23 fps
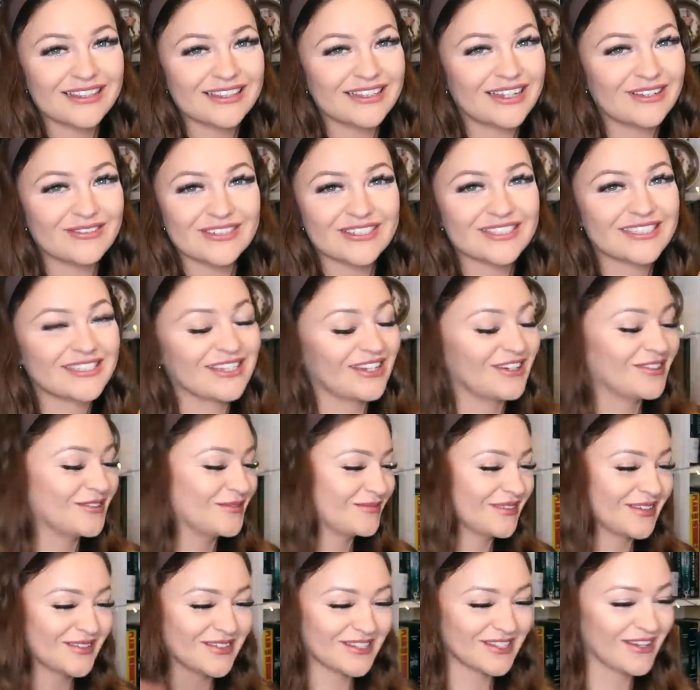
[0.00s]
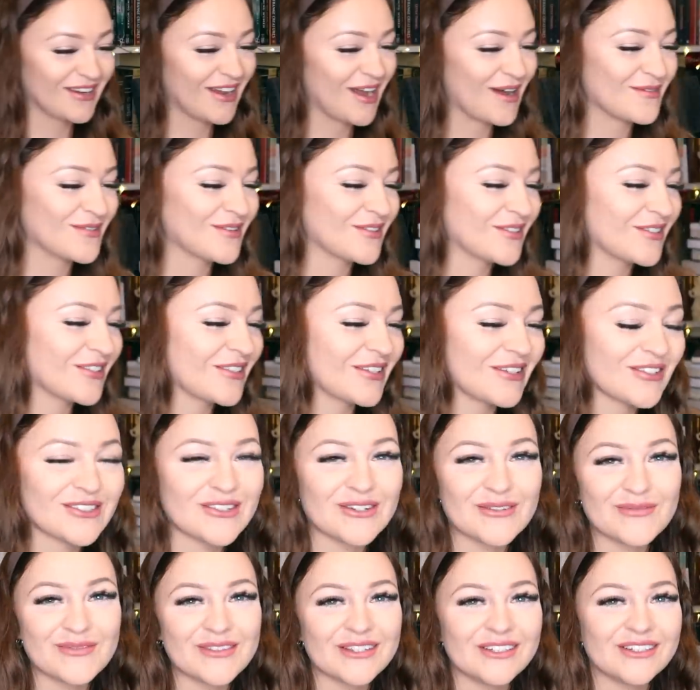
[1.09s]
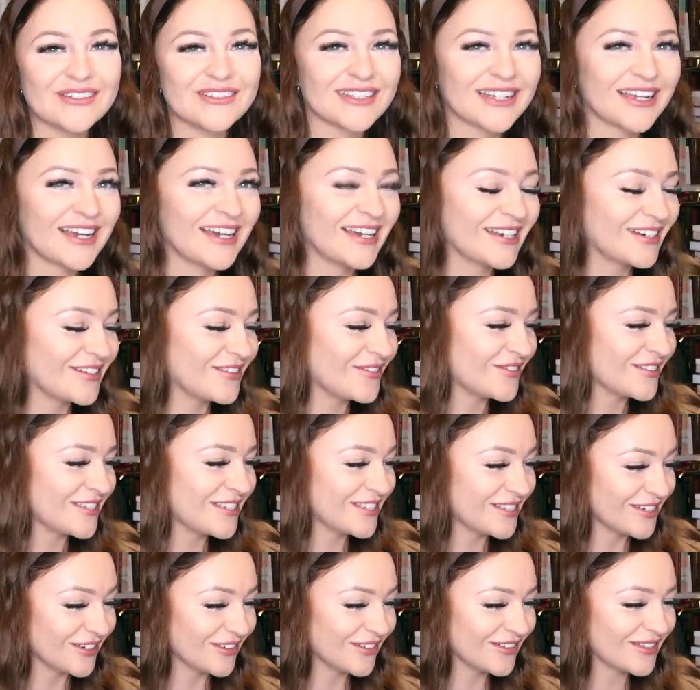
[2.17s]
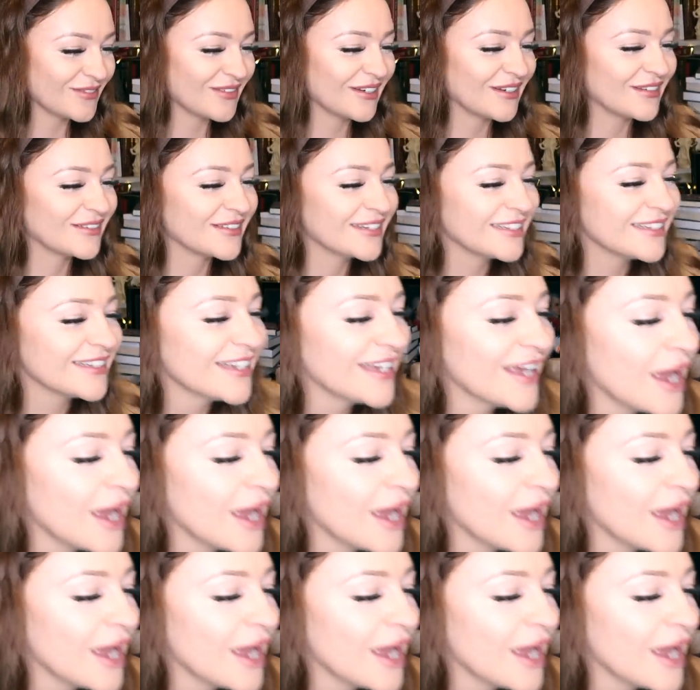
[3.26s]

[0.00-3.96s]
I'm so happy with all the autumnal kind of stuff at the moment.